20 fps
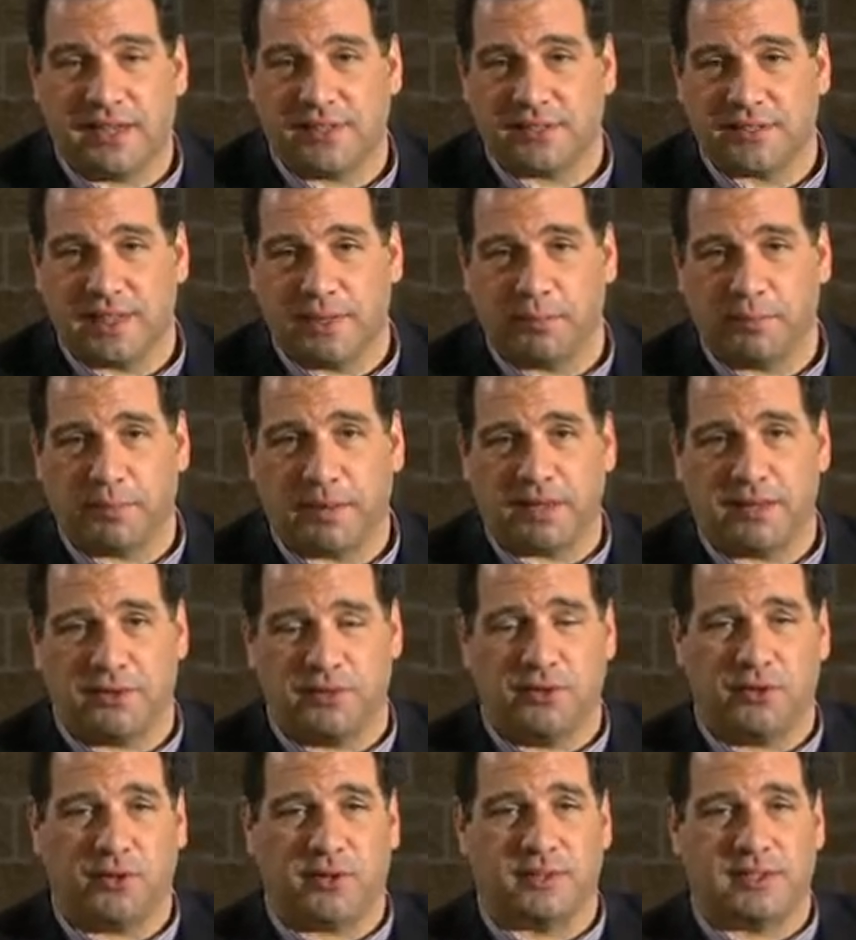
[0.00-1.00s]
as labeled by the
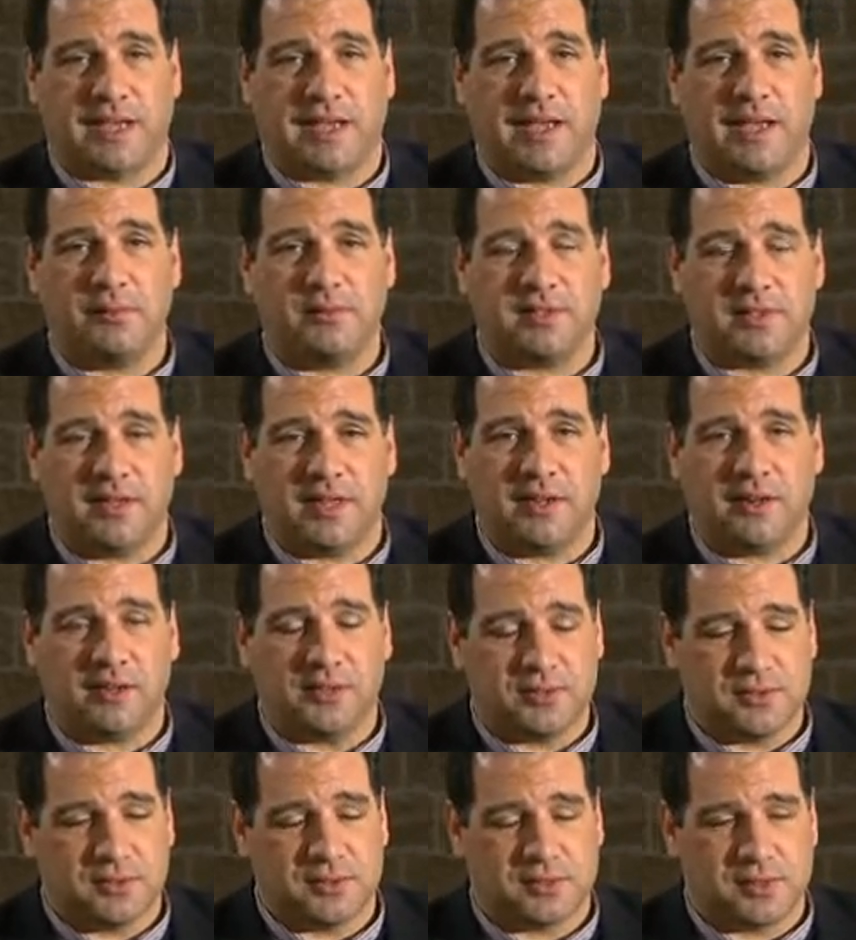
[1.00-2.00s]
New York Times, and then
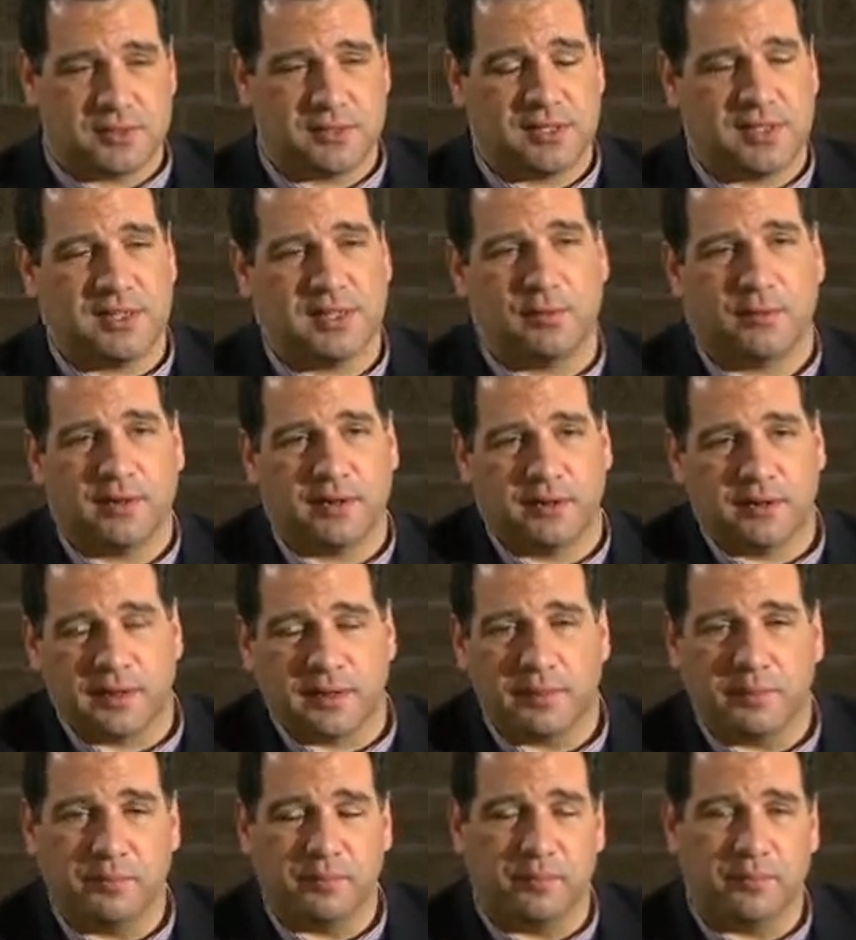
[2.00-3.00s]
also as the city
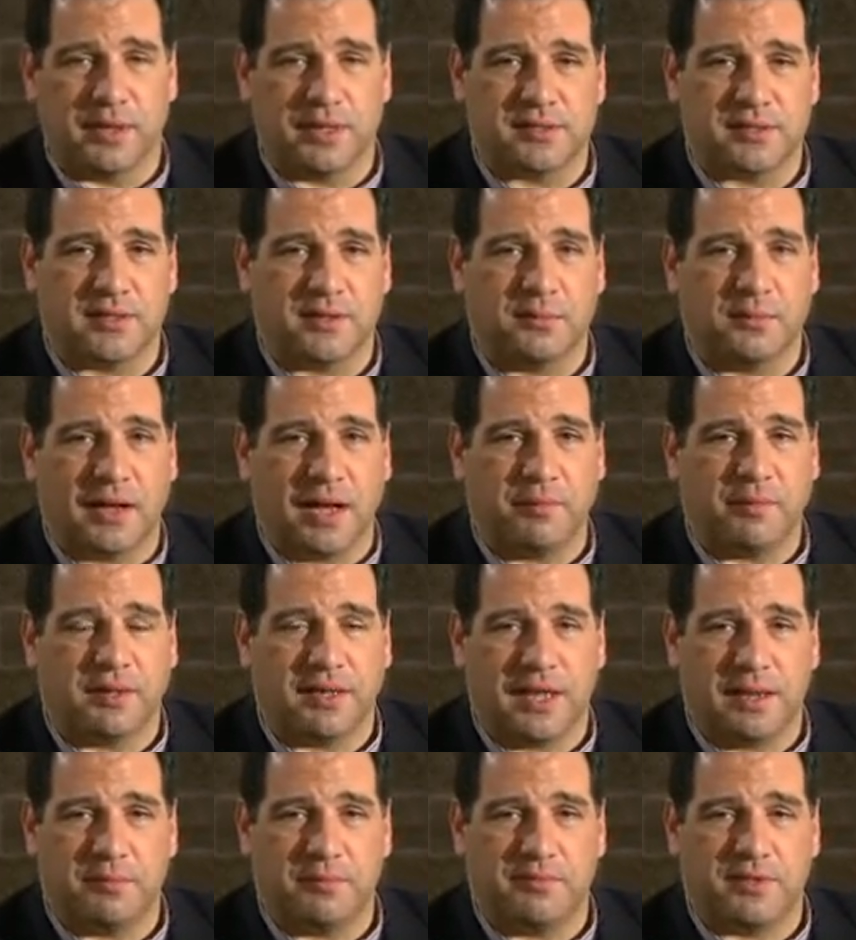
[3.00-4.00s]
where President
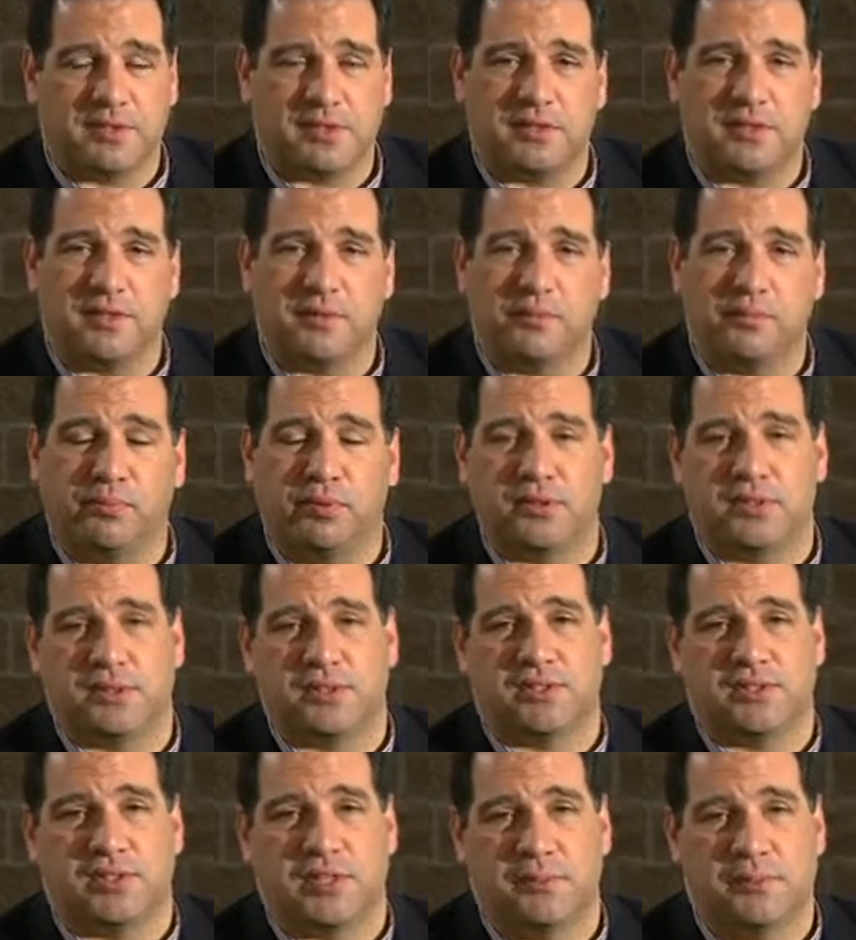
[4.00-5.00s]
Obama came to visit to push
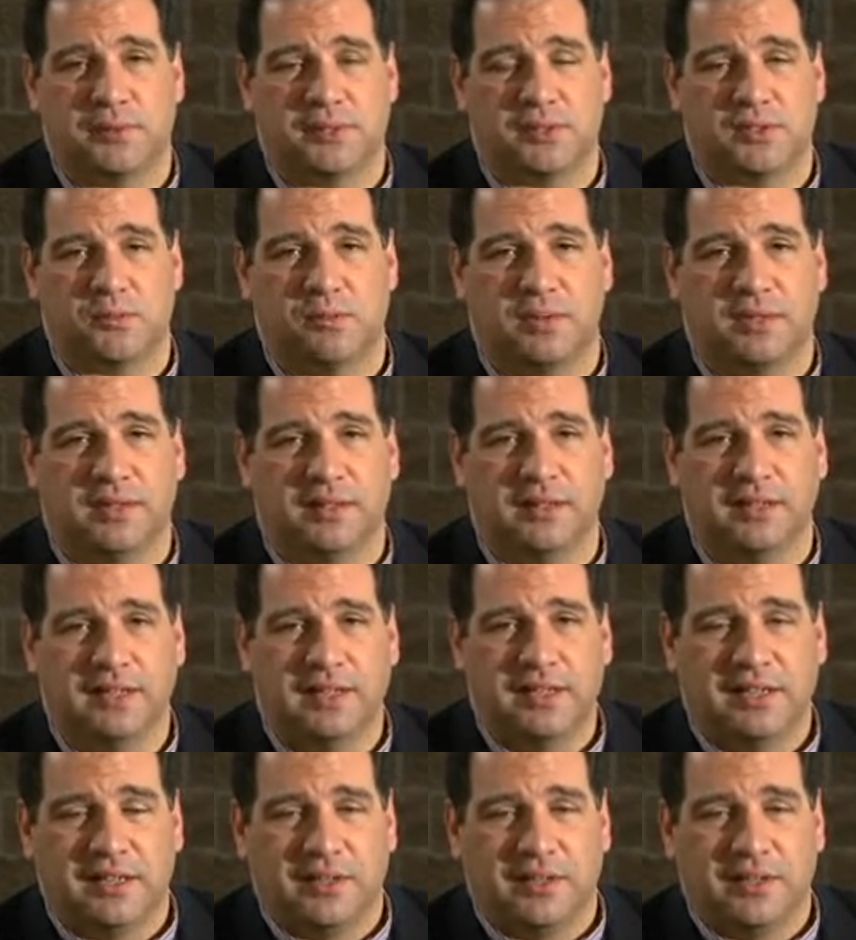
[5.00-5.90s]
his stimulus bill.